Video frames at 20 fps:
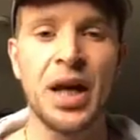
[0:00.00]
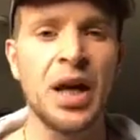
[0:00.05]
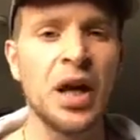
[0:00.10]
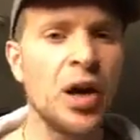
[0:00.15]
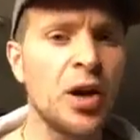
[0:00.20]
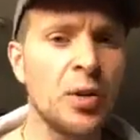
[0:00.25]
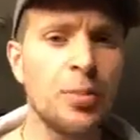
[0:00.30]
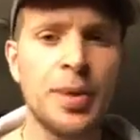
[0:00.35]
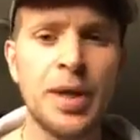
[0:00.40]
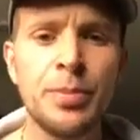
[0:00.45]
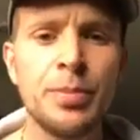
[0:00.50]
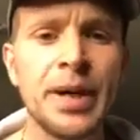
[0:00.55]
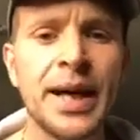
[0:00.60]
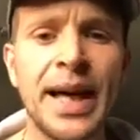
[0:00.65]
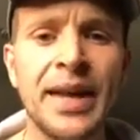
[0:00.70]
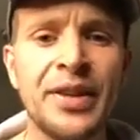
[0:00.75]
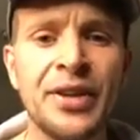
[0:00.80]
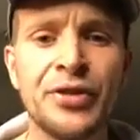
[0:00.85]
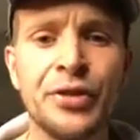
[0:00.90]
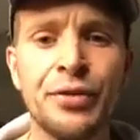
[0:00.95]
A lot of people
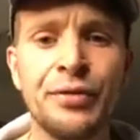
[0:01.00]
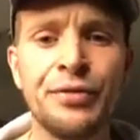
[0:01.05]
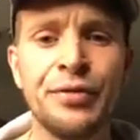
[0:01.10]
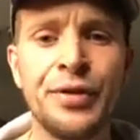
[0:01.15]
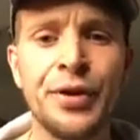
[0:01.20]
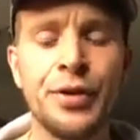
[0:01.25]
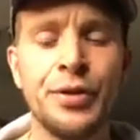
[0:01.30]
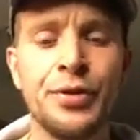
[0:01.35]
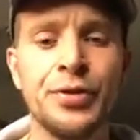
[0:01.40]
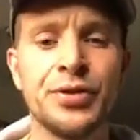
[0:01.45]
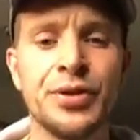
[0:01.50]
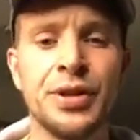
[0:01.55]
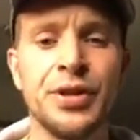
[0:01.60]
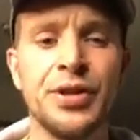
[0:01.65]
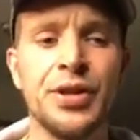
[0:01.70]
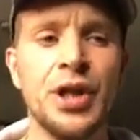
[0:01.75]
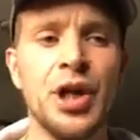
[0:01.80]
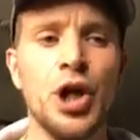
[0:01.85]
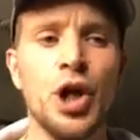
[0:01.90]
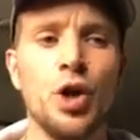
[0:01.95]
get this confused,
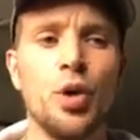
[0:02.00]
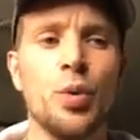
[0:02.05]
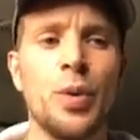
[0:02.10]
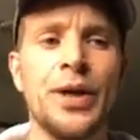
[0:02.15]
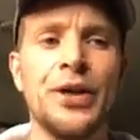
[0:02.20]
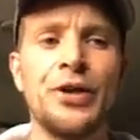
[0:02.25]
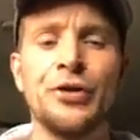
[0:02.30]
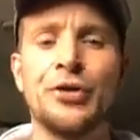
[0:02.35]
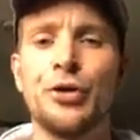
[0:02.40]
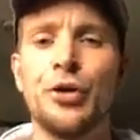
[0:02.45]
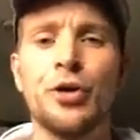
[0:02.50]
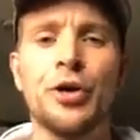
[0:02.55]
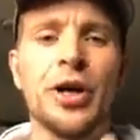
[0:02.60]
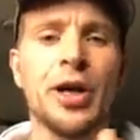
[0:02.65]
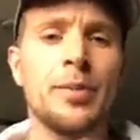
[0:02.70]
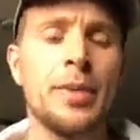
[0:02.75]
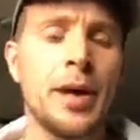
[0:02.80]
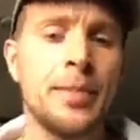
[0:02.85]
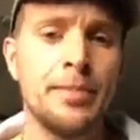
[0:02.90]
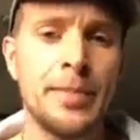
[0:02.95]
and when you're
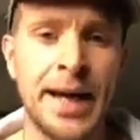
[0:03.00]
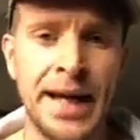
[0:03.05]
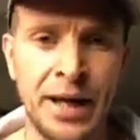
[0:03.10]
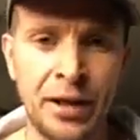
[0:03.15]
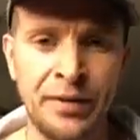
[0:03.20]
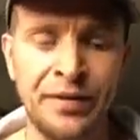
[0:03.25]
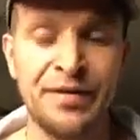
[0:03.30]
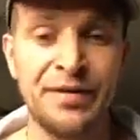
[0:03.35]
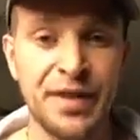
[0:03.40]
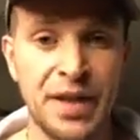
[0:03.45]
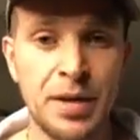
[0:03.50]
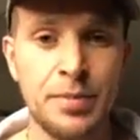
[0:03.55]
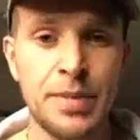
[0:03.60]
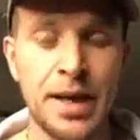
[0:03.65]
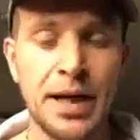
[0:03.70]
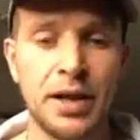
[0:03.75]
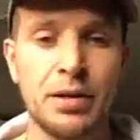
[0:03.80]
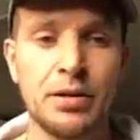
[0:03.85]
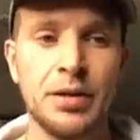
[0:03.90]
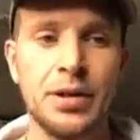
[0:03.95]
talking about male and
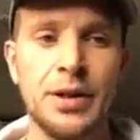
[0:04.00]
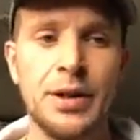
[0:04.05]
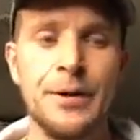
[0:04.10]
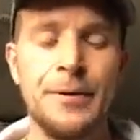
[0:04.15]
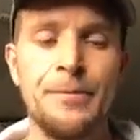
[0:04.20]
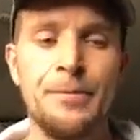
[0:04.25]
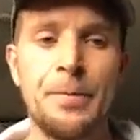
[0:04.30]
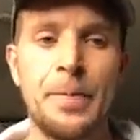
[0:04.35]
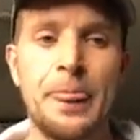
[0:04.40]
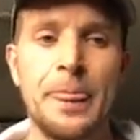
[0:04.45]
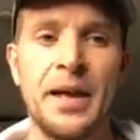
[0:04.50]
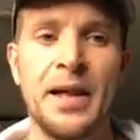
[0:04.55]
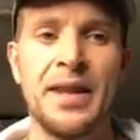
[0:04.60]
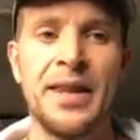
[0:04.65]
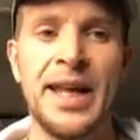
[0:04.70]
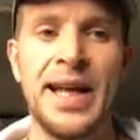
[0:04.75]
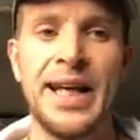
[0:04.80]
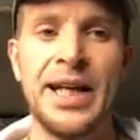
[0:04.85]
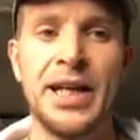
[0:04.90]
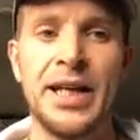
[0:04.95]
female,
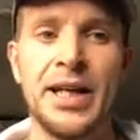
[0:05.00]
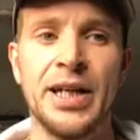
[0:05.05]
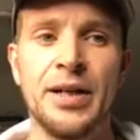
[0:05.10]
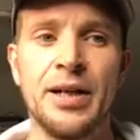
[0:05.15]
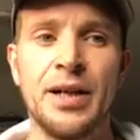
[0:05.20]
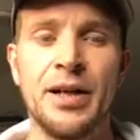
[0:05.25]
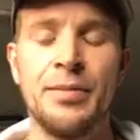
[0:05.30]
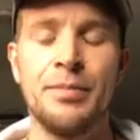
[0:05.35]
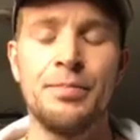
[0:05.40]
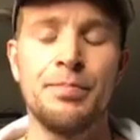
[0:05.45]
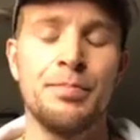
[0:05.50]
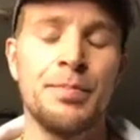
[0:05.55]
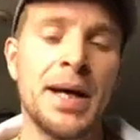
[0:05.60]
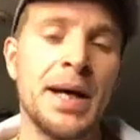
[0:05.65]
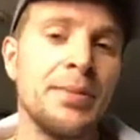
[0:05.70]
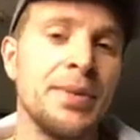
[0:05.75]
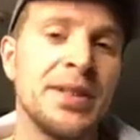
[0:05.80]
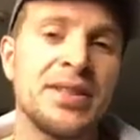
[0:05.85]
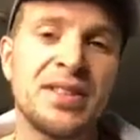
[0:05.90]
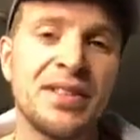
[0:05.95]
they
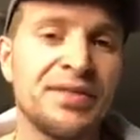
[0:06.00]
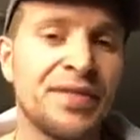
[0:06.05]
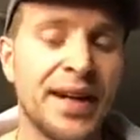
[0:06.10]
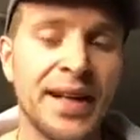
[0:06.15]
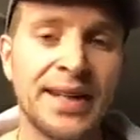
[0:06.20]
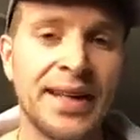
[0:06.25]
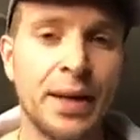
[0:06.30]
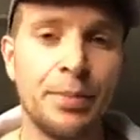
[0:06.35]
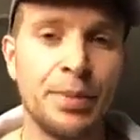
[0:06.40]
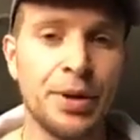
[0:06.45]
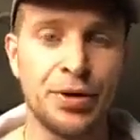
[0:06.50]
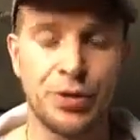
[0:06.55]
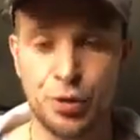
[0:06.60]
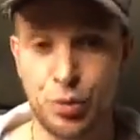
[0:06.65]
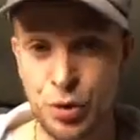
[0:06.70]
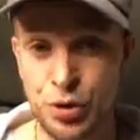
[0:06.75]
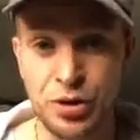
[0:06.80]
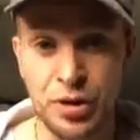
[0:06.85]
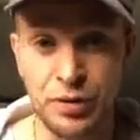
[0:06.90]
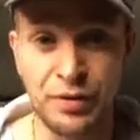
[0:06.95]
maybe it's the fact that
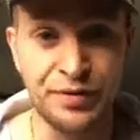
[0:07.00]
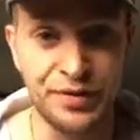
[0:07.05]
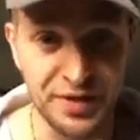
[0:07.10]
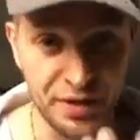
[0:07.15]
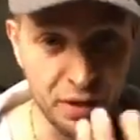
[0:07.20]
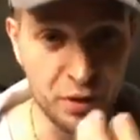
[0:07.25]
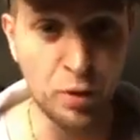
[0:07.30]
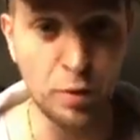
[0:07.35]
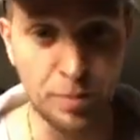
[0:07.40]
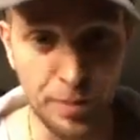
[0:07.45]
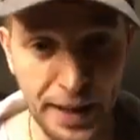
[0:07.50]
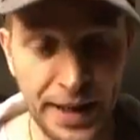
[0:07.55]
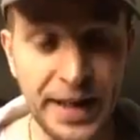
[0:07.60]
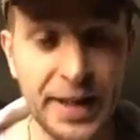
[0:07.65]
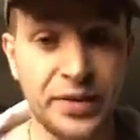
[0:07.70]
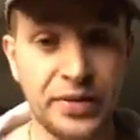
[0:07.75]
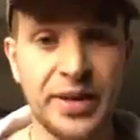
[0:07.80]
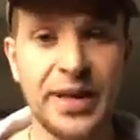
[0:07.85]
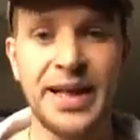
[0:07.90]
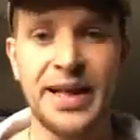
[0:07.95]
because we're so physical
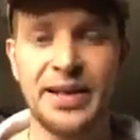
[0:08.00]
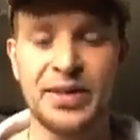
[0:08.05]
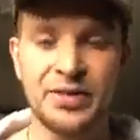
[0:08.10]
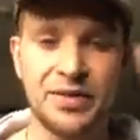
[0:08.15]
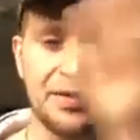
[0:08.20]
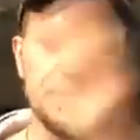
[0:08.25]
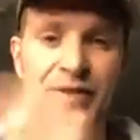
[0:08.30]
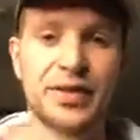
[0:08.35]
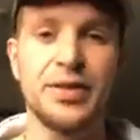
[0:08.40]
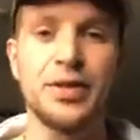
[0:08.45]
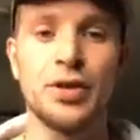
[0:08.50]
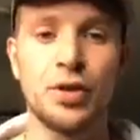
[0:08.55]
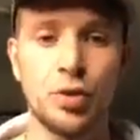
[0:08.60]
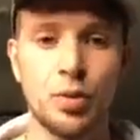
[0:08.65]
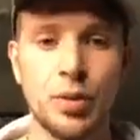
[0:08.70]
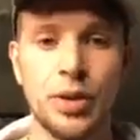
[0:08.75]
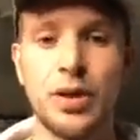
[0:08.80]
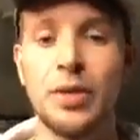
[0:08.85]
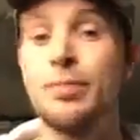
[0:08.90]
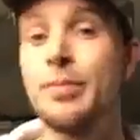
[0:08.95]
beings, and it is a
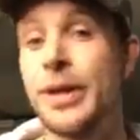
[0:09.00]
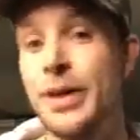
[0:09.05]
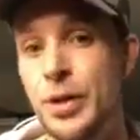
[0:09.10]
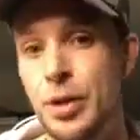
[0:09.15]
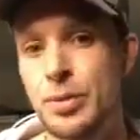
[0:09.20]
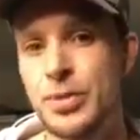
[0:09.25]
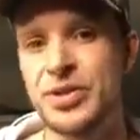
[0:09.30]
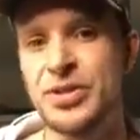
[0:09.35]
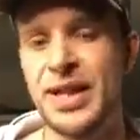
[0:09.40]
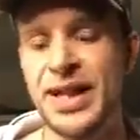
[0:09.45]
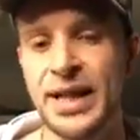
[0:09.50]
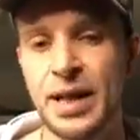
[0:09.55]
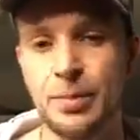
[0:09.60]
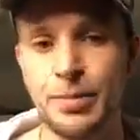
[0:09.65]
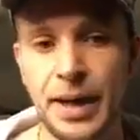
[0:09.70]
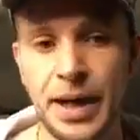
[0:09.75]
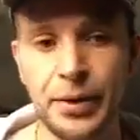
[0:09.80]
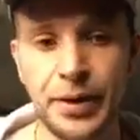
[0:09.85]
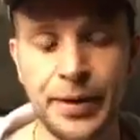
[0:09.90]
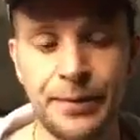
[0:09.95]
physical world, make no mistake
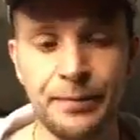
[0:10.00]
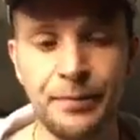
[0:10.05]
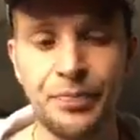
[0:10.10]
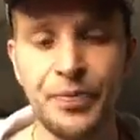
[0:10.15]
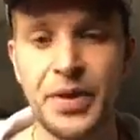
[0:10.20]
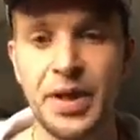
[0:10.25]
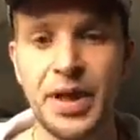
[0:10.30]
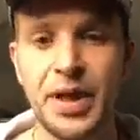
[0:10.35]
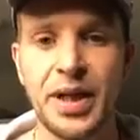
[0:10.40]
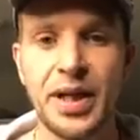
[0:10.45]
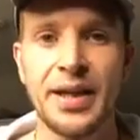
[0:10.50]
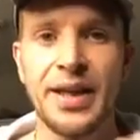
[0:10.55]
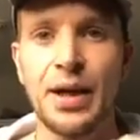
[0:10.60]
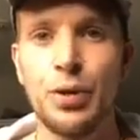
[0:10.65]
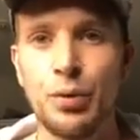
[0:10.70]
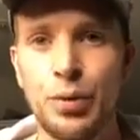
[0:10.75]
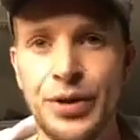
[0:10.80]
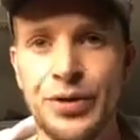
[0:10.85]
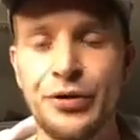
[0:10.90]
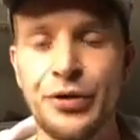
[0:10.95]
about it,
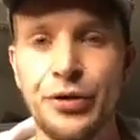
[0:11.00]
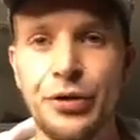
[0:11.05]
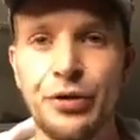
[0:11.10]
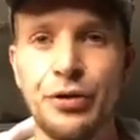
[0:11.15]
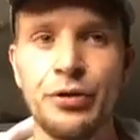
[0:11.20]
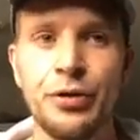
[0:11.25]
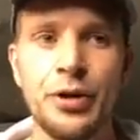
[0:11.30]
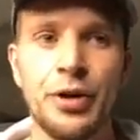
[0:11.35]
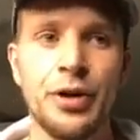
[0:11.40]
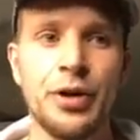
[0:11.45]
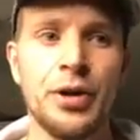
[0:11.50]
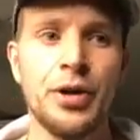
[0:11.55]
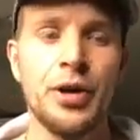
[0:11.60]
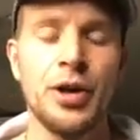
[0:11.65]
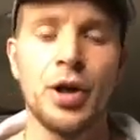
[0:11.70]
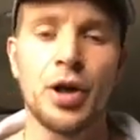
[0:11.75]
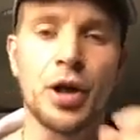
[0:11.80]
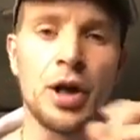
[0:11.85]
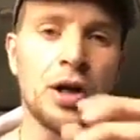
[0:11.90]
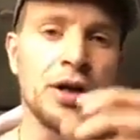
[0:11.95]
that we do
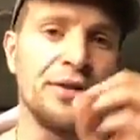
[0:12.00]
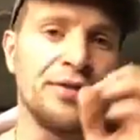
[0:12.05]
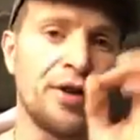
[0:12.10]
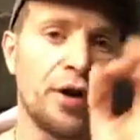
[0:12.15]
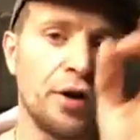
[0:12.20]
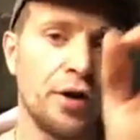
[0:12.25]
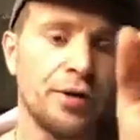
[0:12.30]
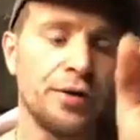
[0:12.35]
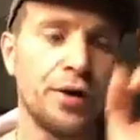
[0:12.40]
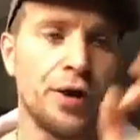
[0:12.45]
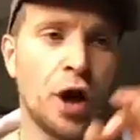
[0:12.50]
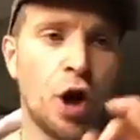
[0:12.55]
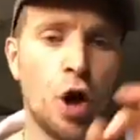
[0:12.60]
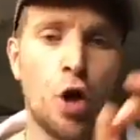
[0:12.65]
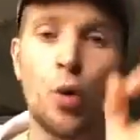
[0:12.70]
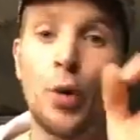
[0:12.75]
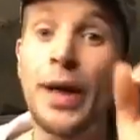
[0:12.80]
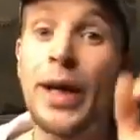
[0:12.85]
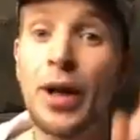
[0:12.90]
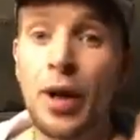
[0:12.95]
kind of
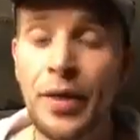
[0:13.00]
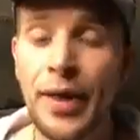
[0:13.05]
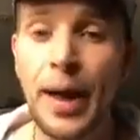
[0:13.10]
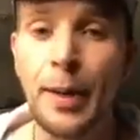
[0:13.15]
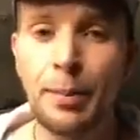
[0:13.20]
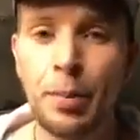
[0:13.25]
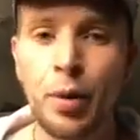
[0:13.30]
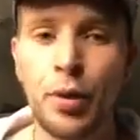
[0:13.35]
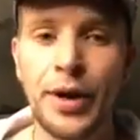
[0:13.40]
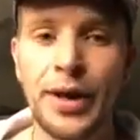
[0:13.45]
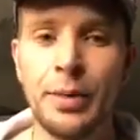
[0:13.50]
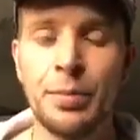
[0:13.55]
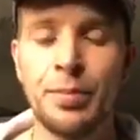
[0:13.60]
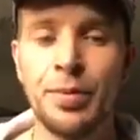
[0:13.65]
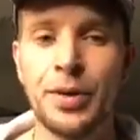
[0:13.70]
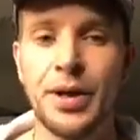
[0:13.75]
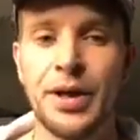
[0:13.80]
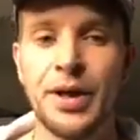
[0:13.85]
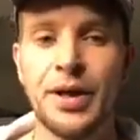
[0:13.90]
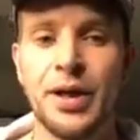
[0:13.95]
hone in on that
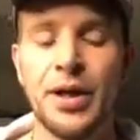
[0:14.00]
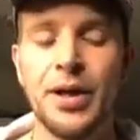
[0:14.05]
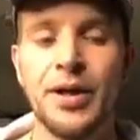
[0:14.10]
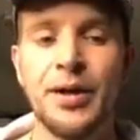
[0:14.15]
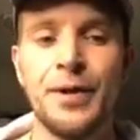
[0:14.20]
point, but